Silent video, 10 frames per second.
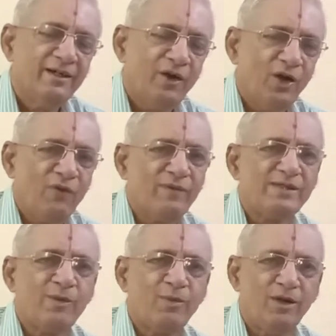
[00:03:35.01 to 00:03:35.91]
All of
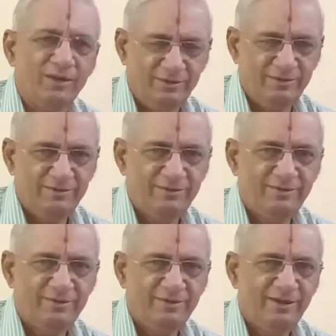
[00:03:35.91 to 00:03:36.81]
us are born
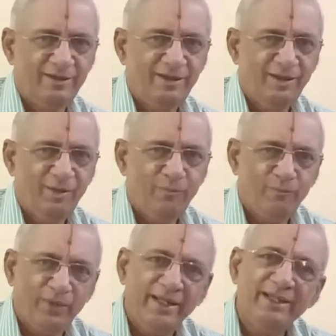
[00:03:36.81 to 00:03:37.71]

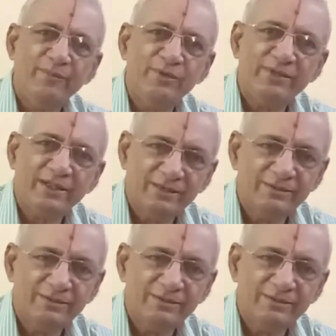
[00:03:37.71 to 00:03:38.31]
playing the music.